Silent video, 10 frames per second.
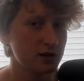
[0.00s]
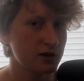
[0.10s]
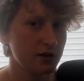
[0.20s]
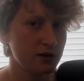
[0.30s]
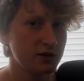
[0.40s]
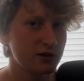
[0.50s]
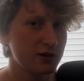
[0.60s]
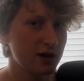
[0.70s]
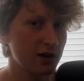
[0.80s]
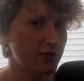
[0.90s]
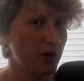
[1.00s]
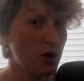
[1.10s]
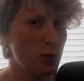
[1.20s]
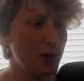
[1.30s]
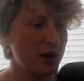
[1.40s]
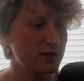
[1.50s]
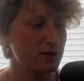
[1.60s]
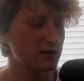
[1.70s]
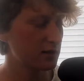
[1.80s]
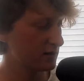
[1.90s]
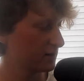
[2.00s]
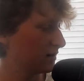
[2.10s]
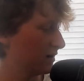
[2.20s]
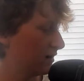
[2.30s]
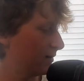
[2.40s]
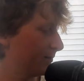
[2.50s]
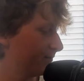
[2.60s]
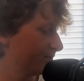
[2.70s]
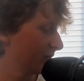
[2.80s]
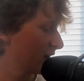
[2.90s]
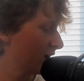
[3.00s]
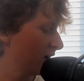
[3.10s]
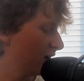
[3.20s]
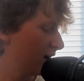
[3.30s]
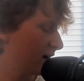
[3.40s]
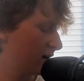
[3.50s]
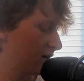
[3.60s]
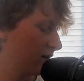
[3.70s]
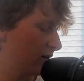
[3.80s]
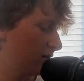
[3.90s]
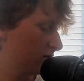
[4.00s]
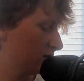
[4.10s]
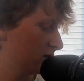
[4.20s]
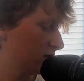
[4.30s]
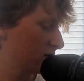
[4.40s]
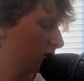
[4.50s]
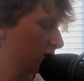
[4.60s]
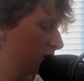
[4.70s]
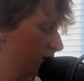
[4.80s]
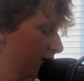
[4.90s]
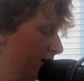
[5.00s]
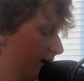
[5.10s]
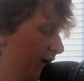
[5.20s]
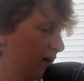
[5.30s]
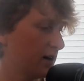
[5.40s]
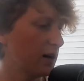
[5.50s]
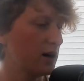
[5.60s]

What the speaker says: you just give up basically. I don't know. And